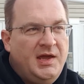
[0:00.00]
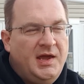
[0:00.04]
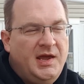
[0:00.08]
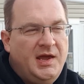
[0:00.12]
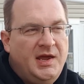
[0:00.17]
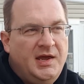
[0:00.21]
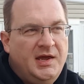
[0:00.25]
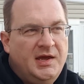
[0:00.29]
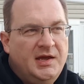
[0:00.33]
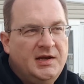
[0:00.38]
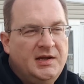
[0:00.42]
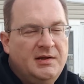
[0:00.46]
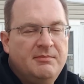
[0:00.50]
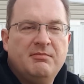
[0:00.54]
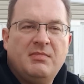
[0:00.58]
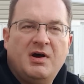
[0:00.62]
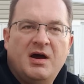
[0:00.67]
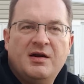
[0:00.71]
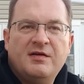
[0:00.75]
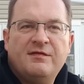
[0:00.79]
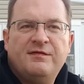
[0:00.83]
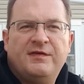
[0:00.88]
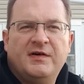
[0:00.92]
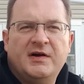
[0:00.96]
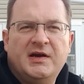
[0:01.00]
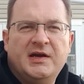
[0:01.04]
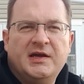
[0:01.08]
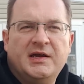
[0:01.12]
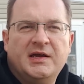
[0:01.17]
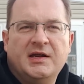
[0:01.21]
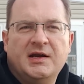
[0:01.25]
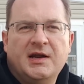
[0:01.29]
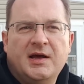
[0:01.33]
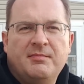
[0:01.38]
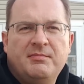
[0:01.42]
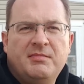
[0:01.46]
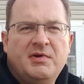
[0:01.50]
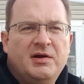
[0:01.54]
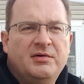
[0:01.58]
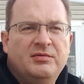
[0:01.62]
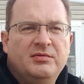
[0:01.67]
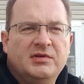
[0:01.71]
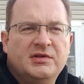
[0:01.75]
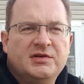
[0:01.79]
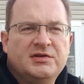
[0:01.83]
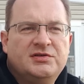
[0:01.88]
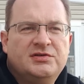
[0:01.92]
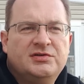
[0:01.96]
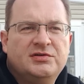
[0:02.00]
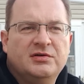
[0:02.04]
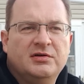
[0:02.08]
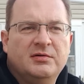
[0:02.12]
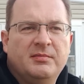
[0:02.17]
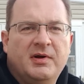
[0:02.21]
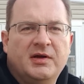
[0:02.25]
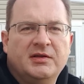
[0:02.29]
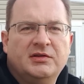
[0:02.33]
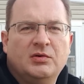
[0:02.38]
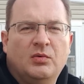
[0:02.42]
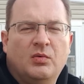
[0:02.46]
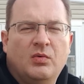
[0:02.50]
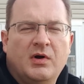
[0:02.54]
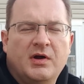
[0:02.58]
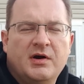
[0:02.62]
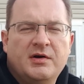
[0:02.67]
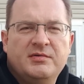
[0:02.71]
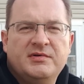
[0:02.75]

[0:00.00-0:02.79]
And in modifying it, I'm not really sure about the water